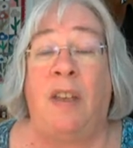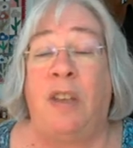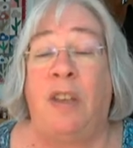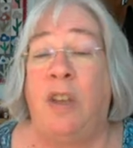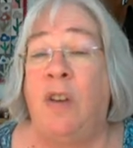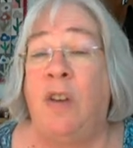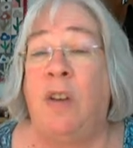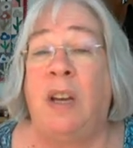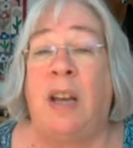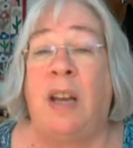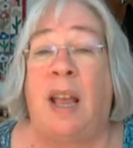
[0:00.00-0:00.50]

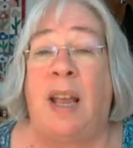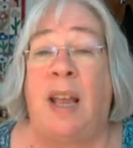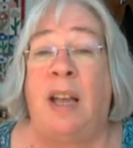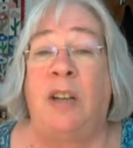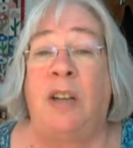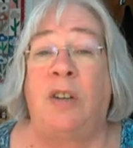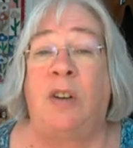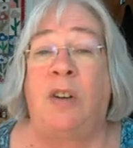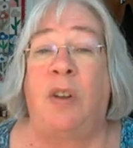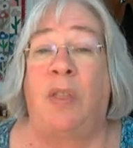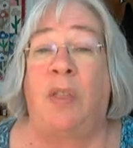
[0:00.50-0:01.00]
You can
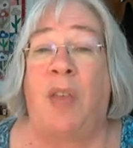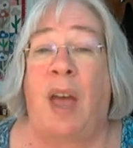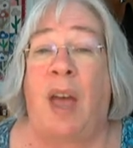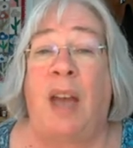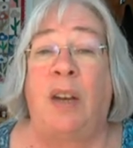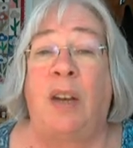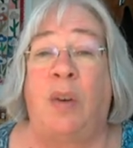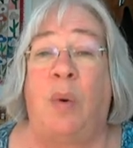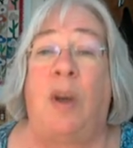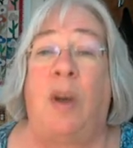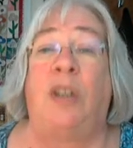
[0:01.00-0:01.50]
answer
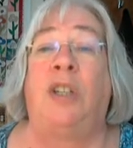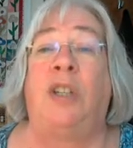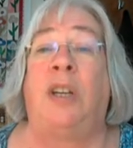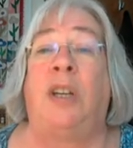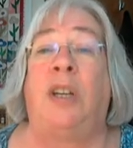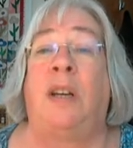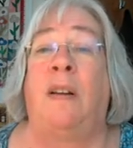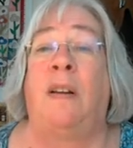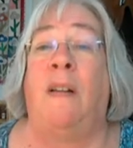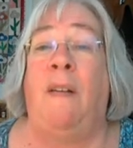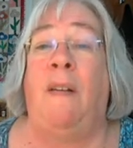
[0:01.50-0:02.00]
that
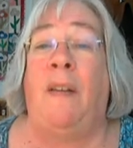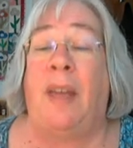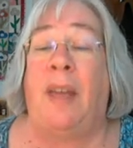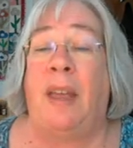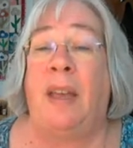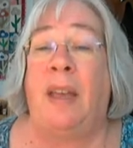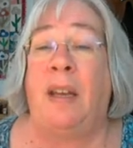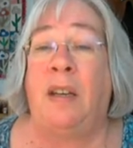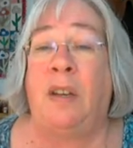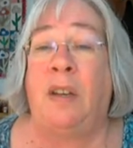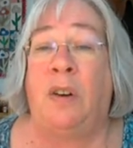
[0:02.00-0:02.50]
question
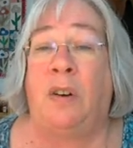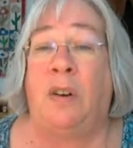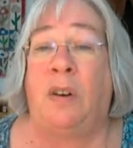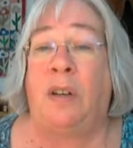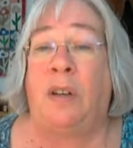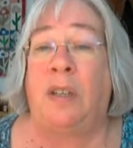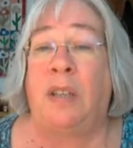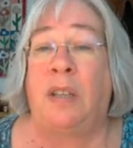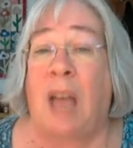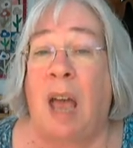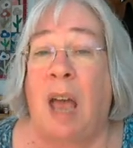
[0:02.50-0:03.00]
in your
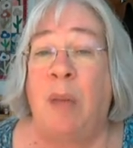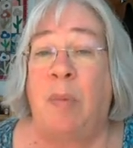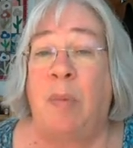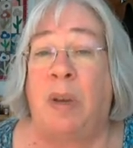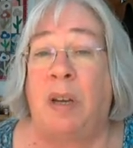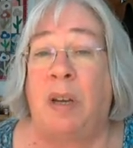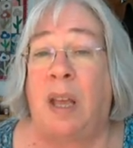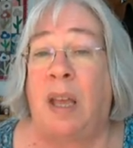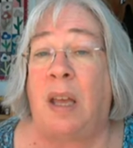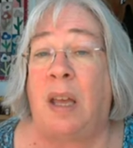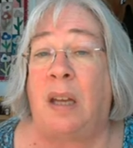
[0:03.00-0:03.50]

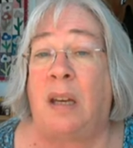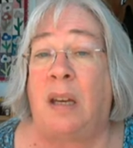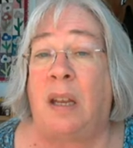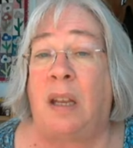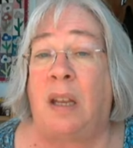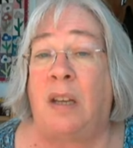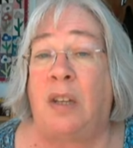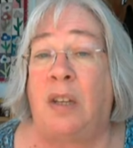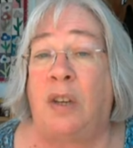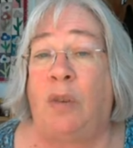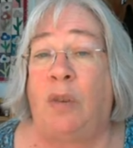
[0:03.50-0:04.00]
assignment
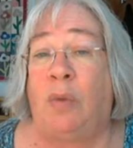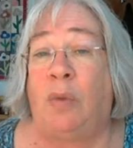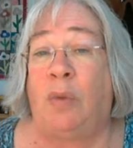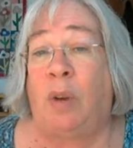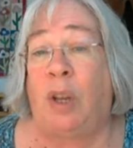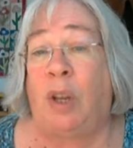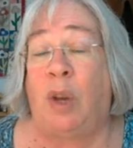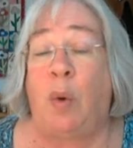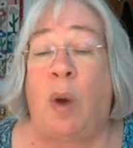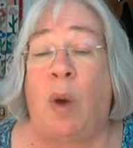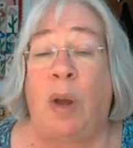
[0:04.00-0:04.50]
and do
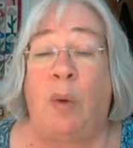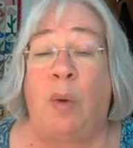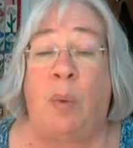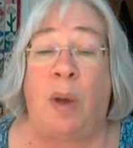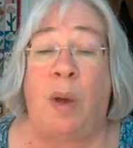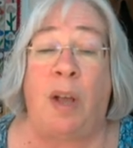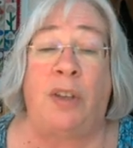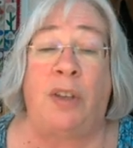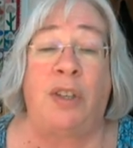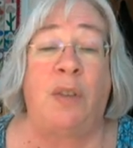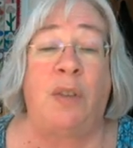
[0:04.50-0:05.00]
really quite well.